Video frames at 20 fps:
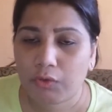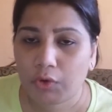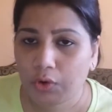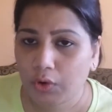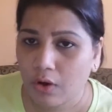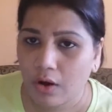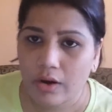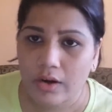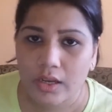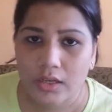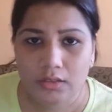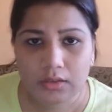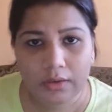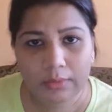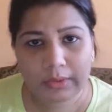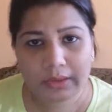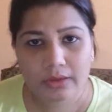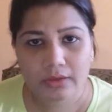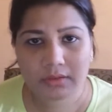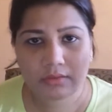full on
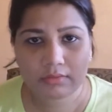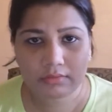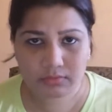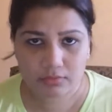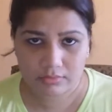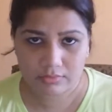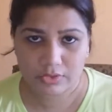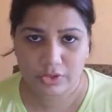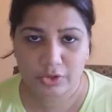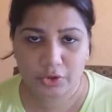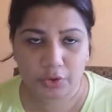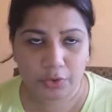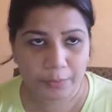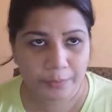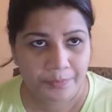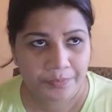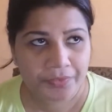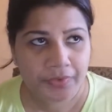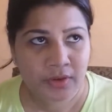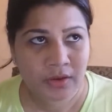ekdam, you
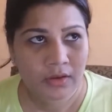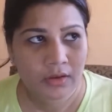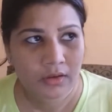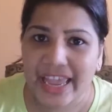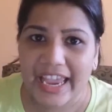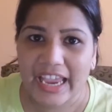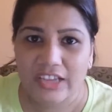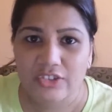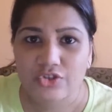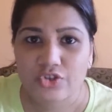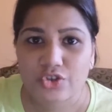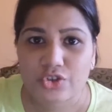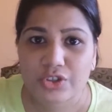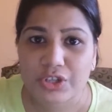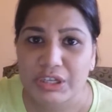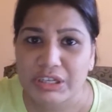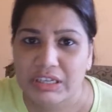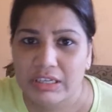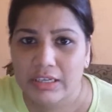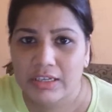know,
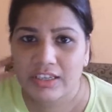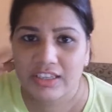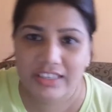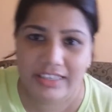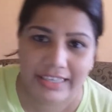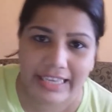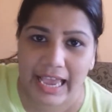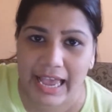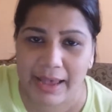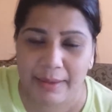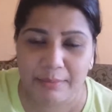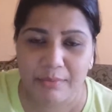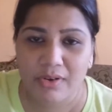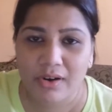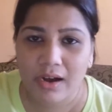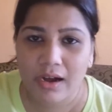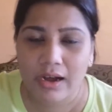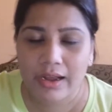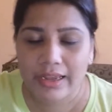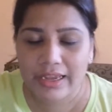HD
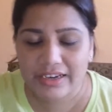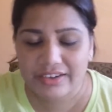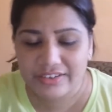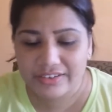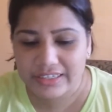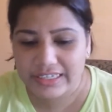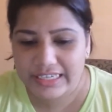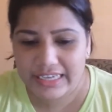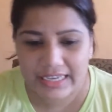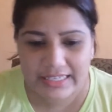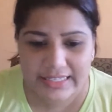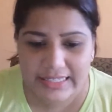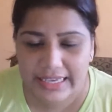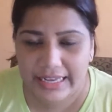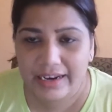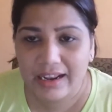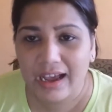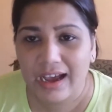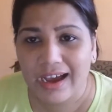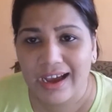camera and
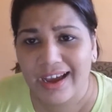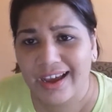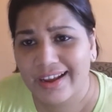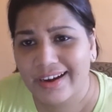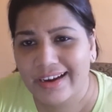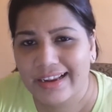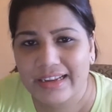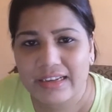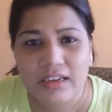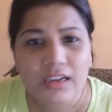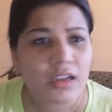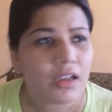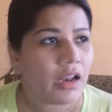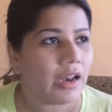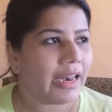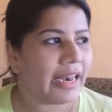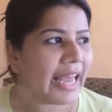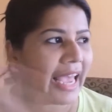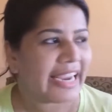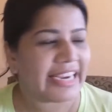DSLR and
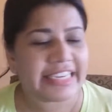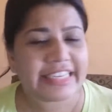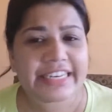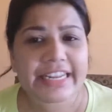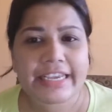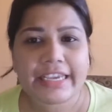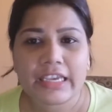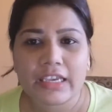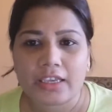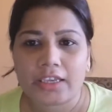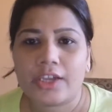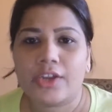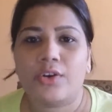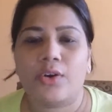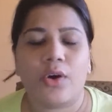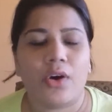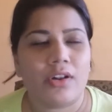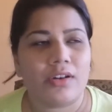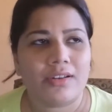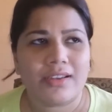lighting
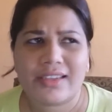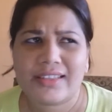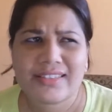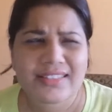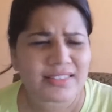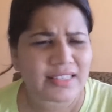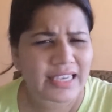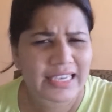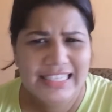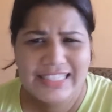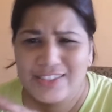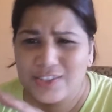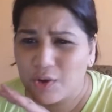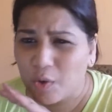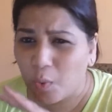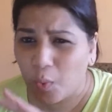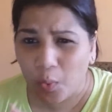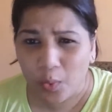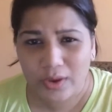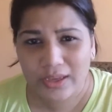and all.
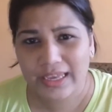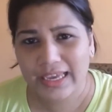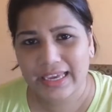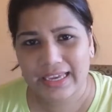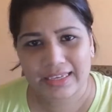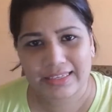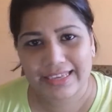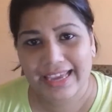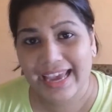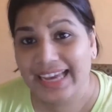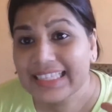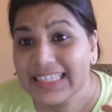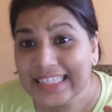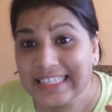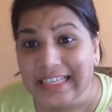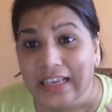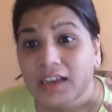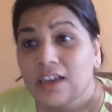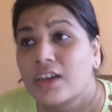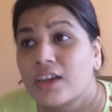It's okay.
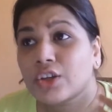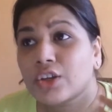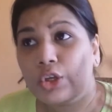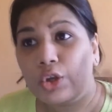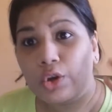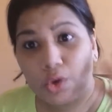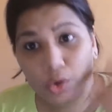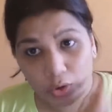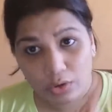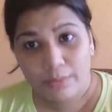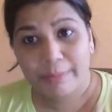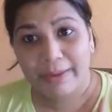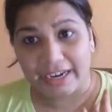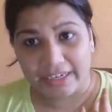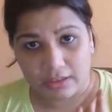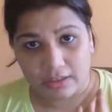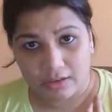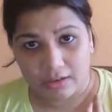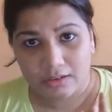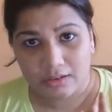Yes, you look
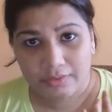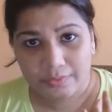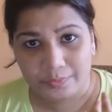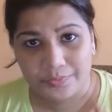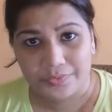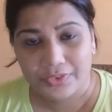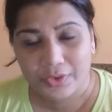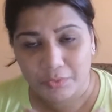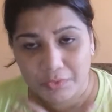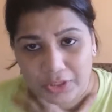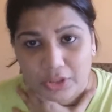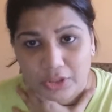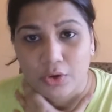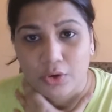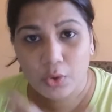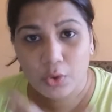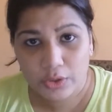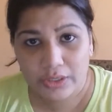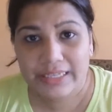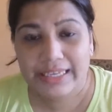better with
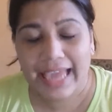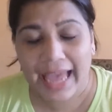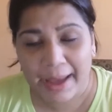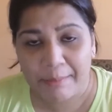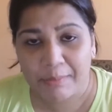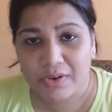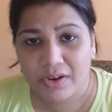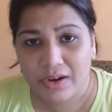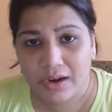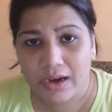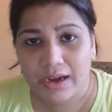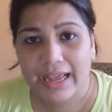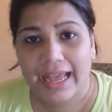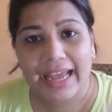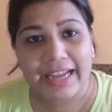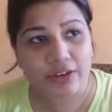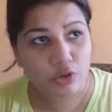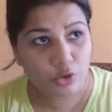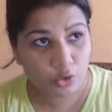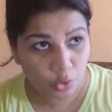a good camera
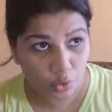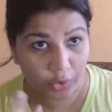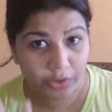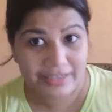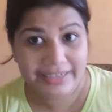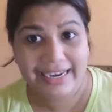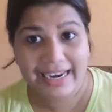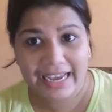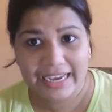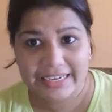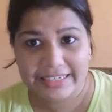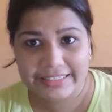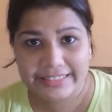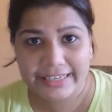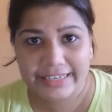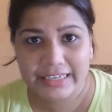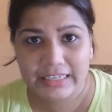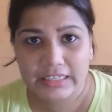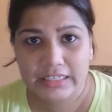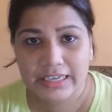and good
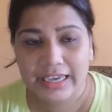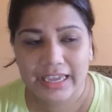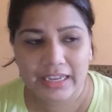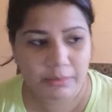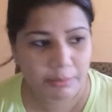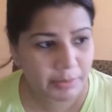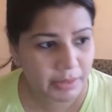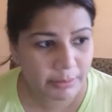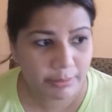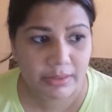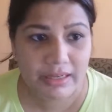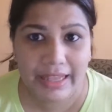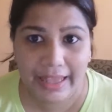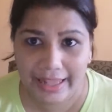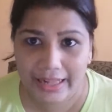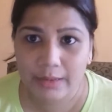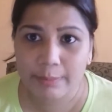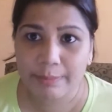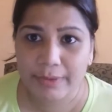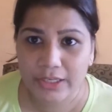lighting and
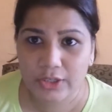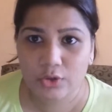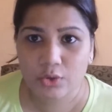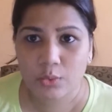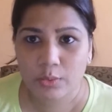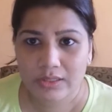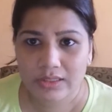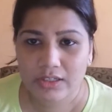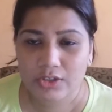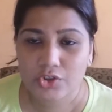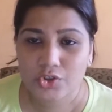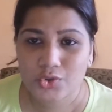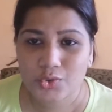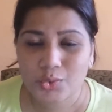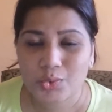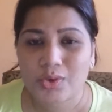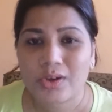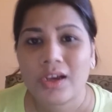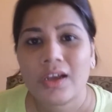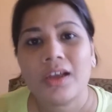people helping you with the
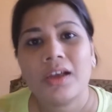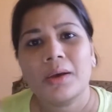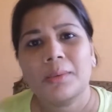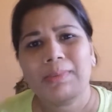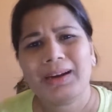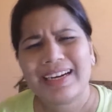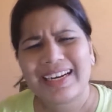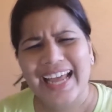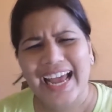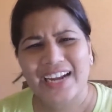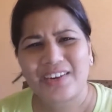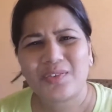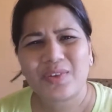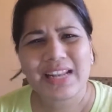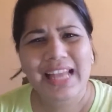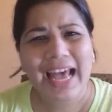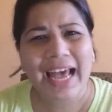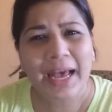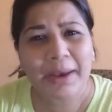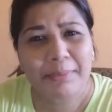shoot, but that
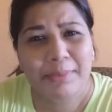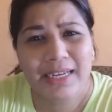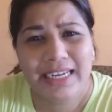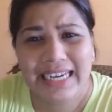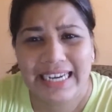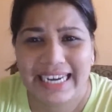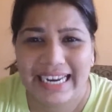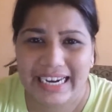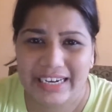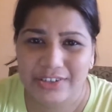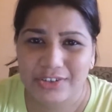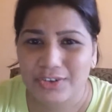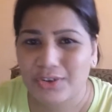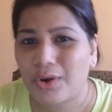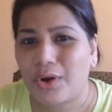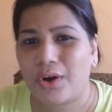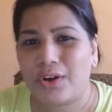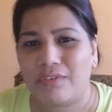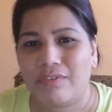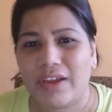will happen
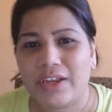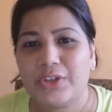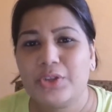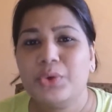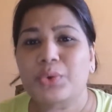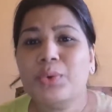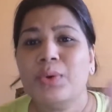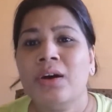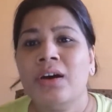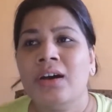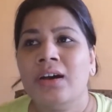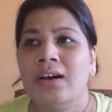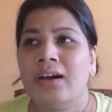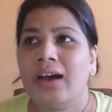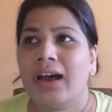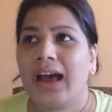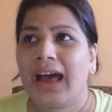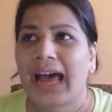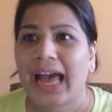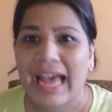later on when you
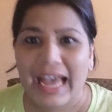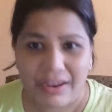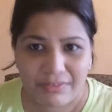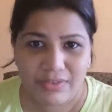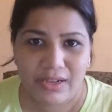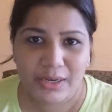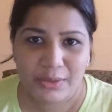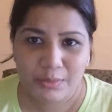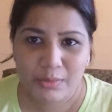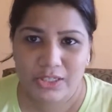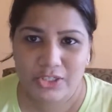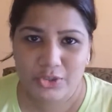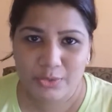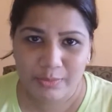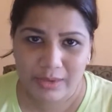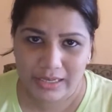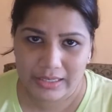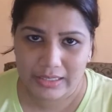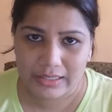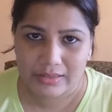have that
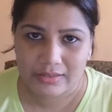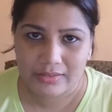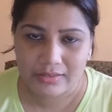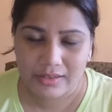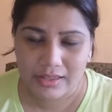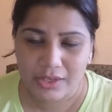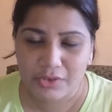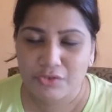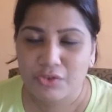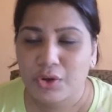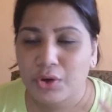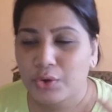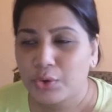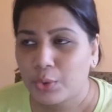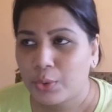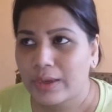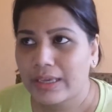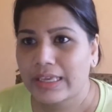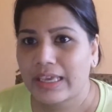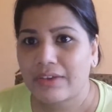much money. If
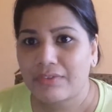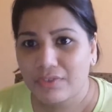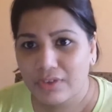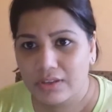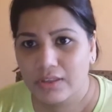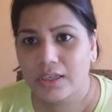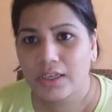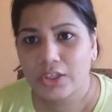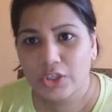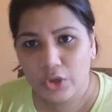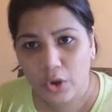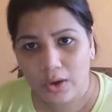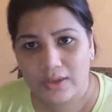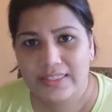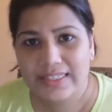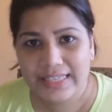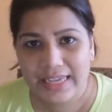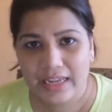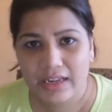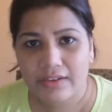you're doing everything
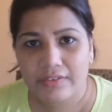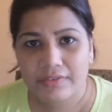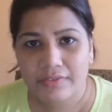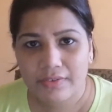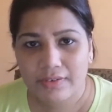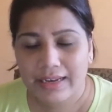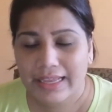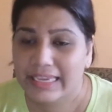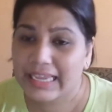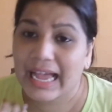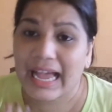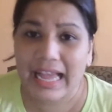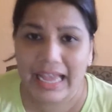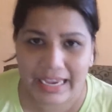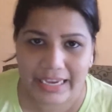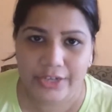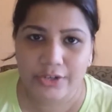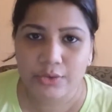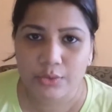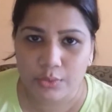yourself like
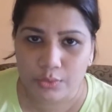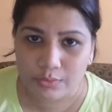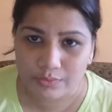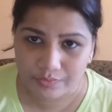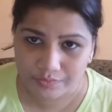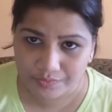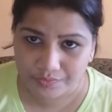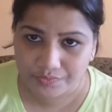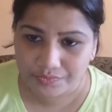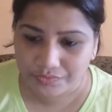I do,